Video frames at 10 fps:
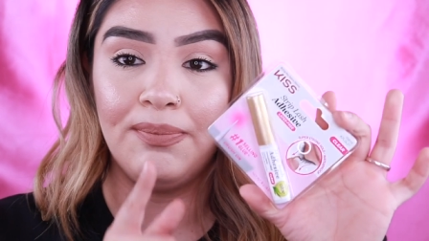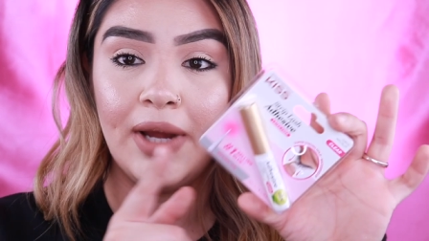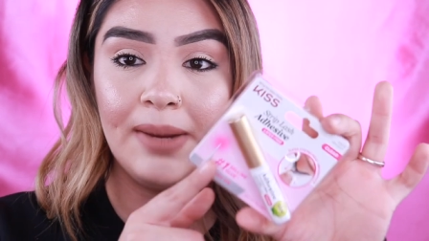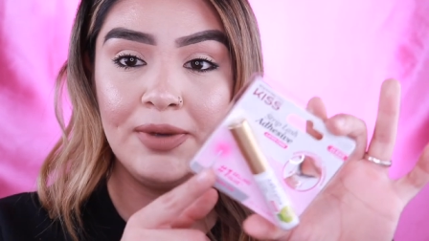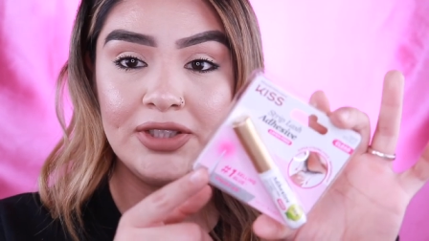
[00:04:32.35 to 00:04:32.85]

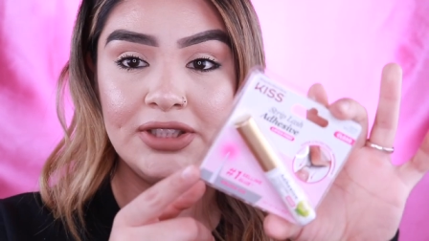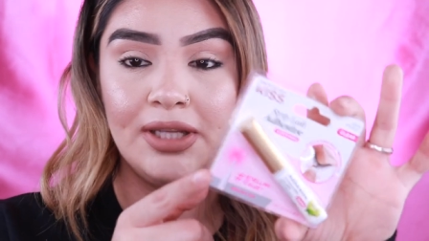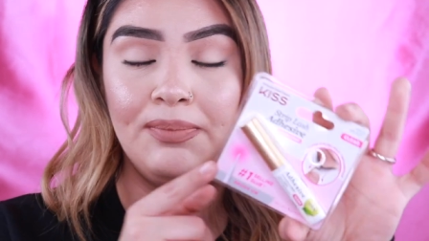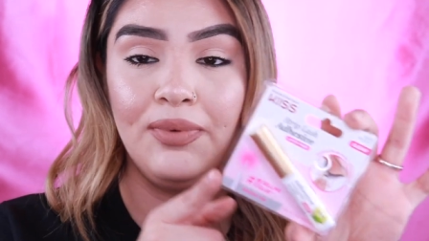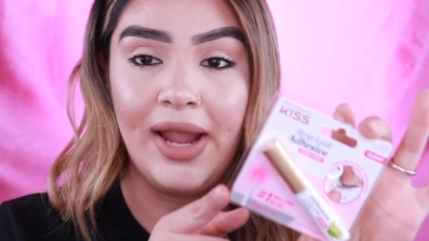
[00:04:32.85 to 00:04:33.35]
I purchased
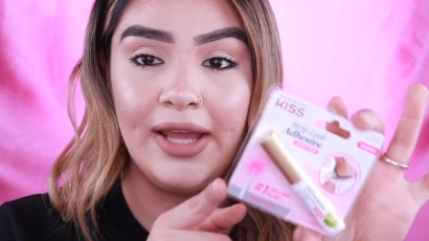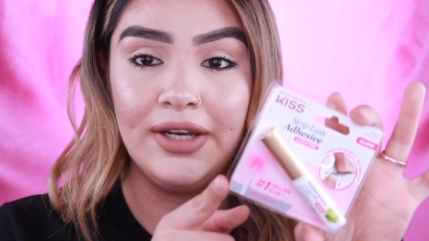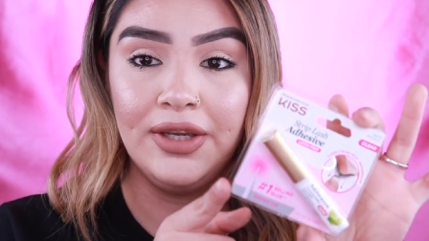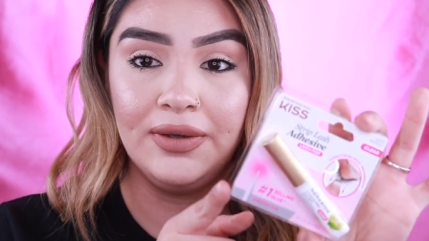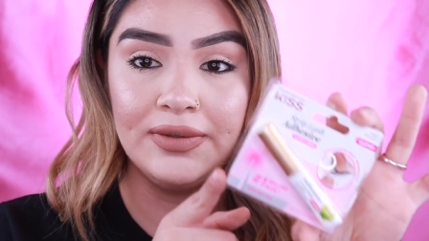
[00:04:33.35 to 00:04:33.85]
a brand
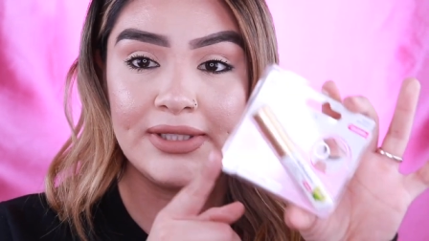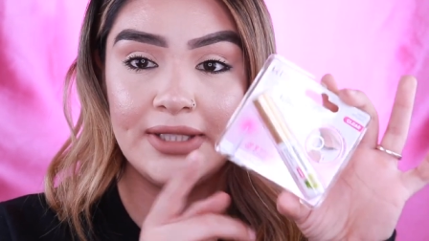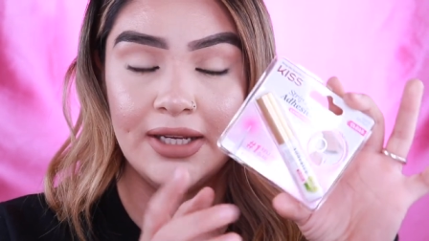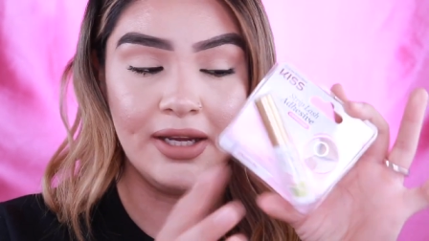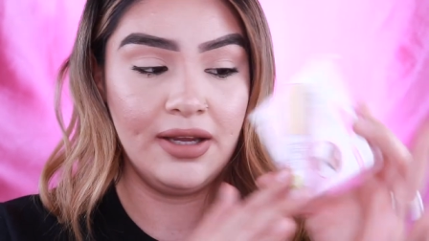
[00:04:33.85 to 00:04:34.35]
new
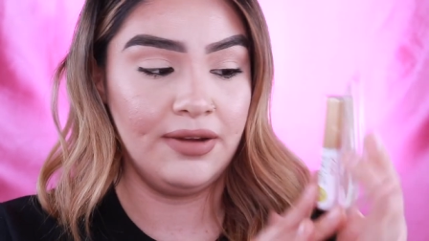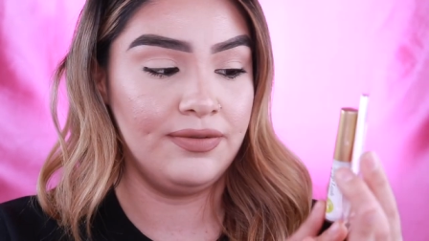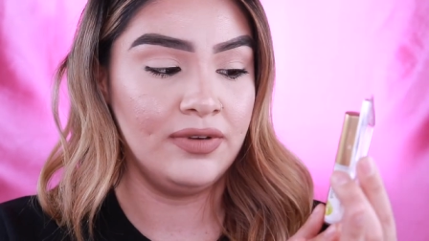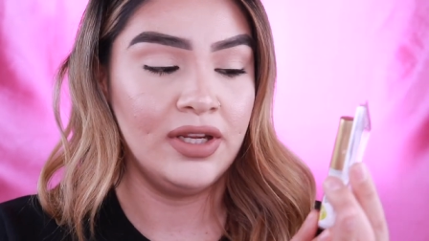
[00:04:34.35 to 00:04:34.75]
stick of